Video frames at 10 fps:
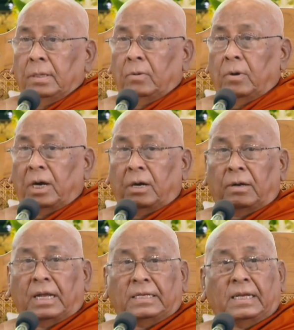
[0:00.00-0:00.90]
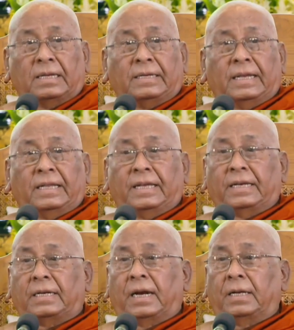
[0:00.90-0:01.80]
Wagalaza,
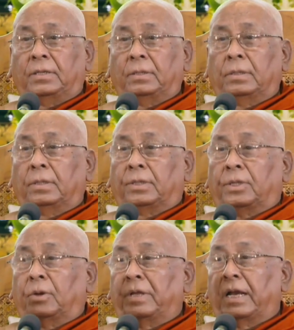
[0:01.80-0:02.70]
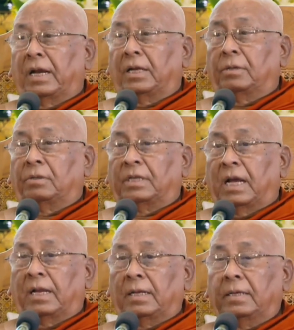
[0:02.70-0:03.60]
Tayaka, Toyaka do
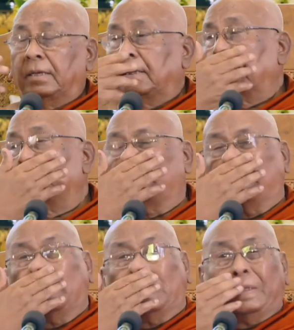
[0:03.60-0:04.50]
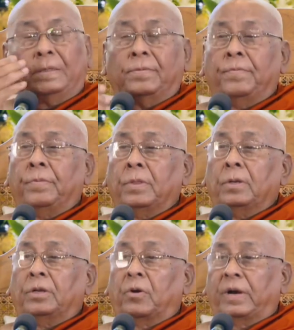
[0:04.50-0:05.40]
sar, no,
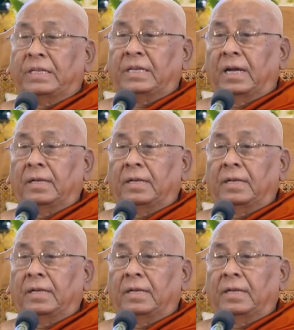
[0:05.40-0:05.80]
the witch are.